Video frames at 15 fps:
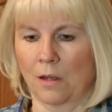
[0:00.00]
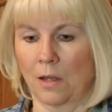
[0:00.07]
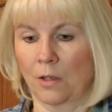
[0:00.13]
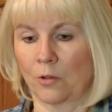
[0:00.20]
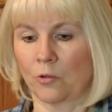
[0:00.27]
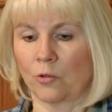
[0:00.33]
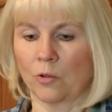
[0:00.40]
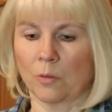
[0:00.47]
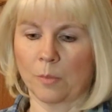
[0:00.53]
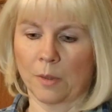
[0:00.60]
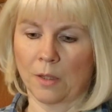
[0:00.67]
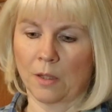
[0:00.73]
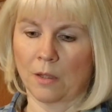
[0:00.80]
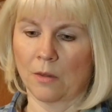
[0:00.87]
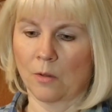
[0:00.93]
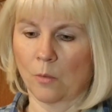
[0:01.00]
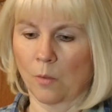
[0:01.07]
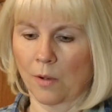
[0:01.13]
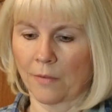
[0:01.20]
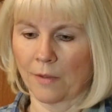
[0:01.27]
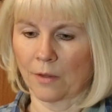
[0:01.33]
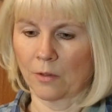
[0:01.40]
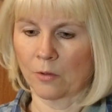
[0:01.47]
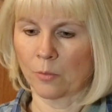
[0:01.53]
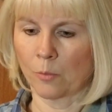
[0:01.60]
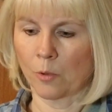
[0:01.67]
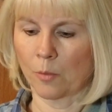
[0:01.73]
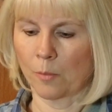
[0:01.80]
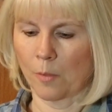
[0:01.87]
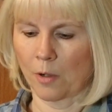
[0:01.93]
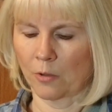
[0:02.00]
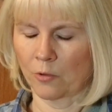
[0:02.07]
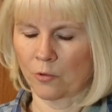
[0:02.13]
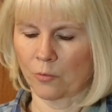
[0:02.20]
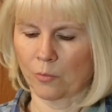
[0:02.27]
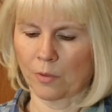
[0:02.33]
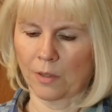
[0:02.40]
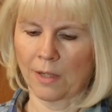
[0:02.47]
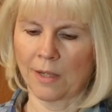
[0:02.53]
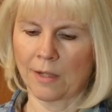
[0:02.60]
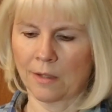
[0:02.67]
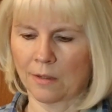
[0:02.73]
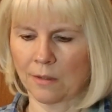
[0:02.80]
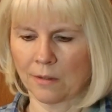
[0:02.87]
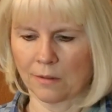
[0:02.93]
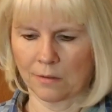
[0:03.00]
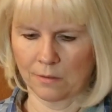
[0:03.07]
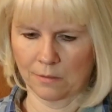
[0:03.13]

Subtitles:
the one that looks more March related.